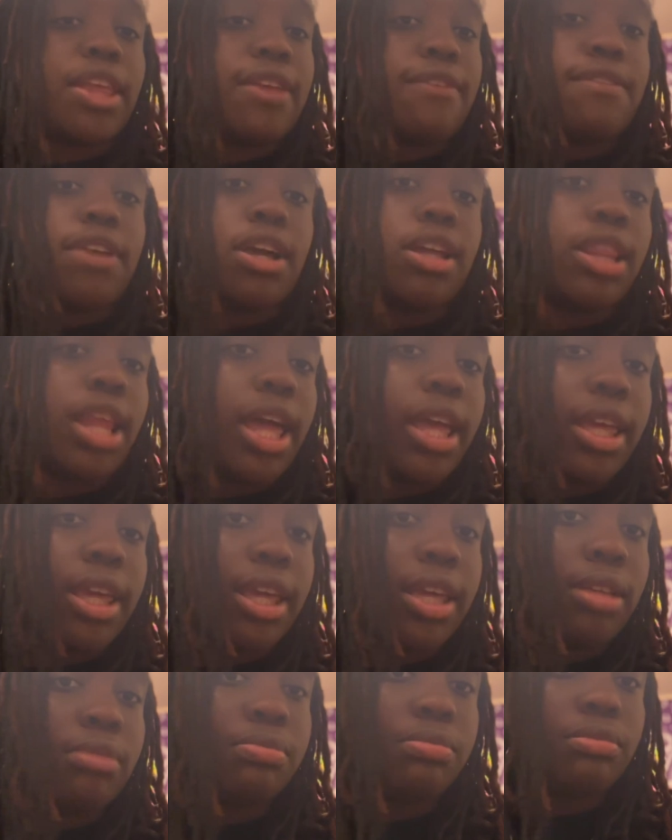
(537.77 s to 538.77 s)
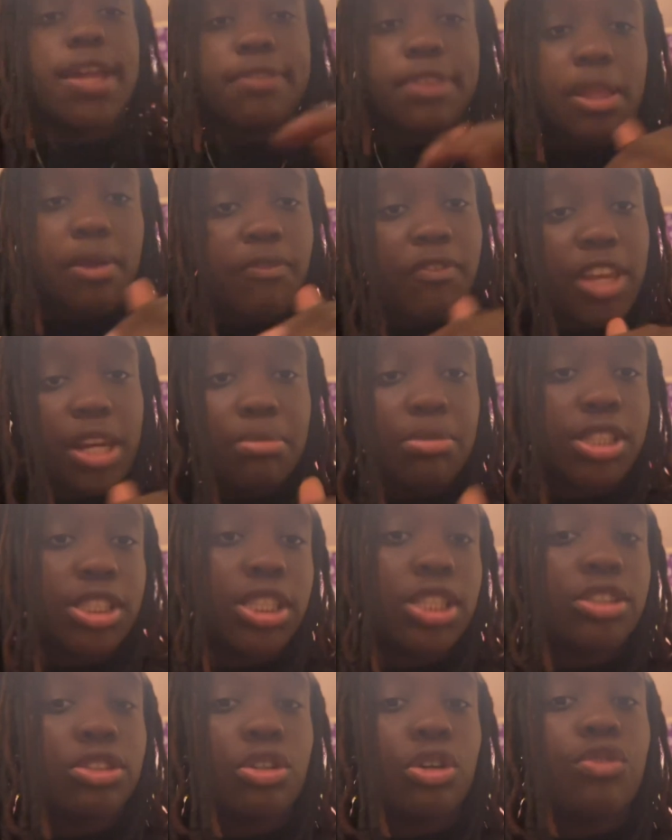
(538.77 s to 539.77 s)
feel like it. If them vending
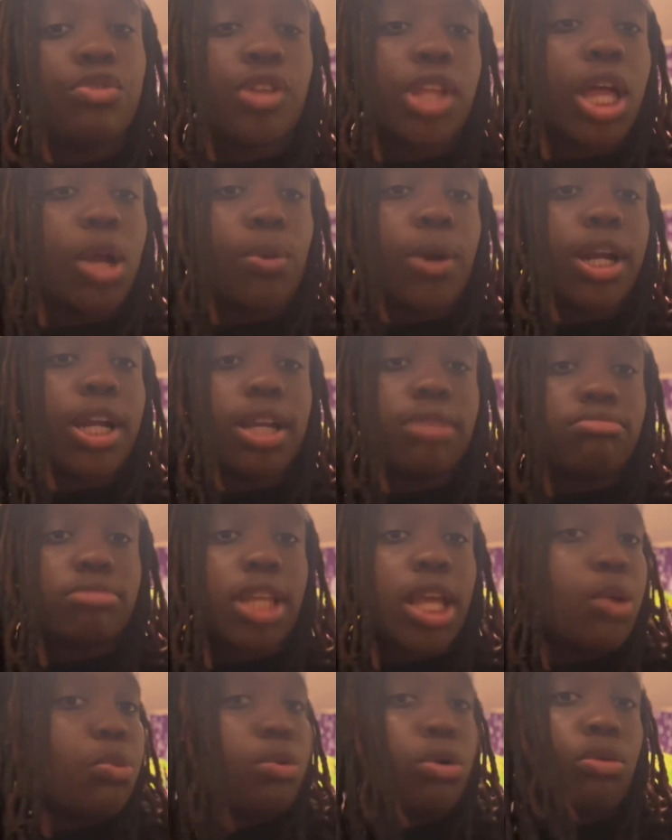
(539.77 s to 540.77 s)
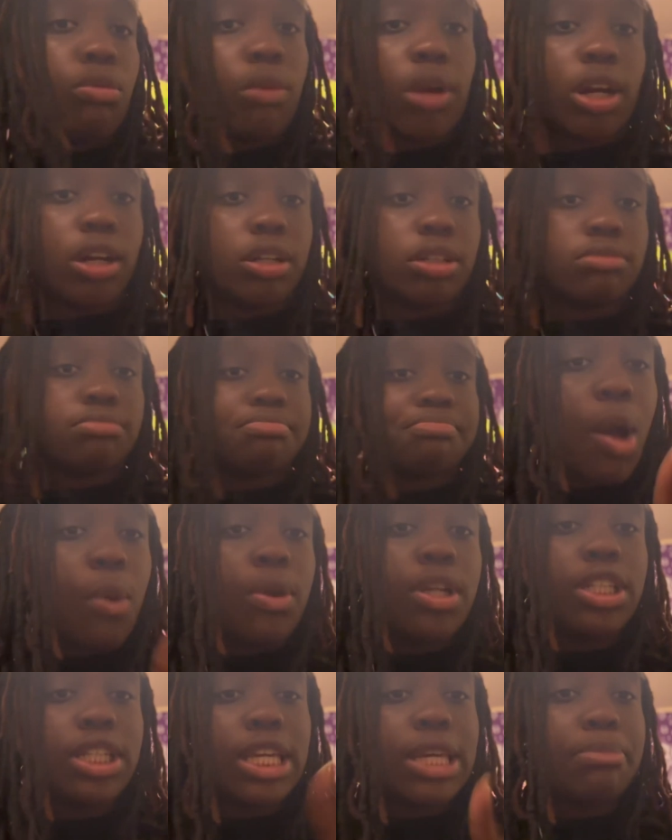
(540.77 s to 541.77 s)
machines don't feel like working, they won't work. I
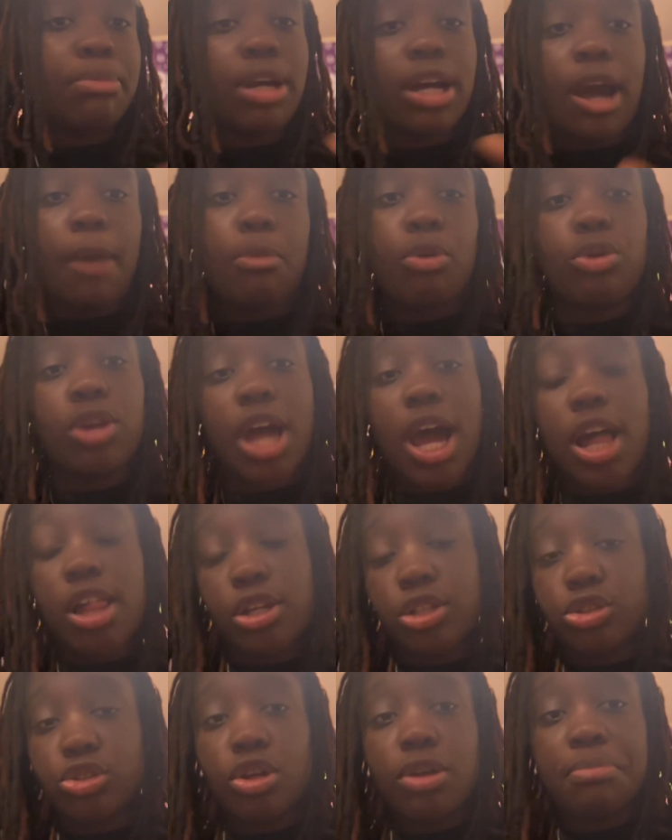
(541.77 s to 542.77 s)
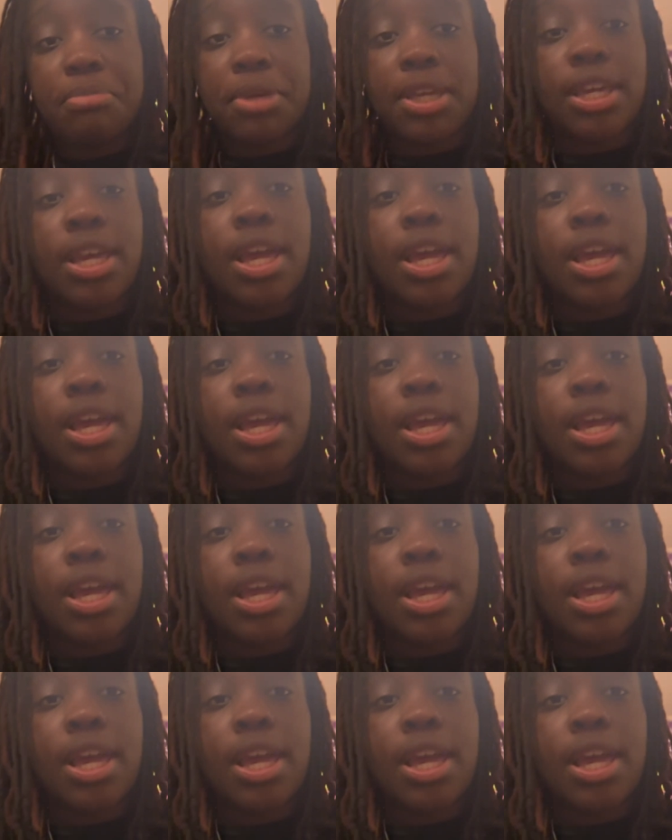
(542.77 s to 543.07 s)
would keep a couple dollars on me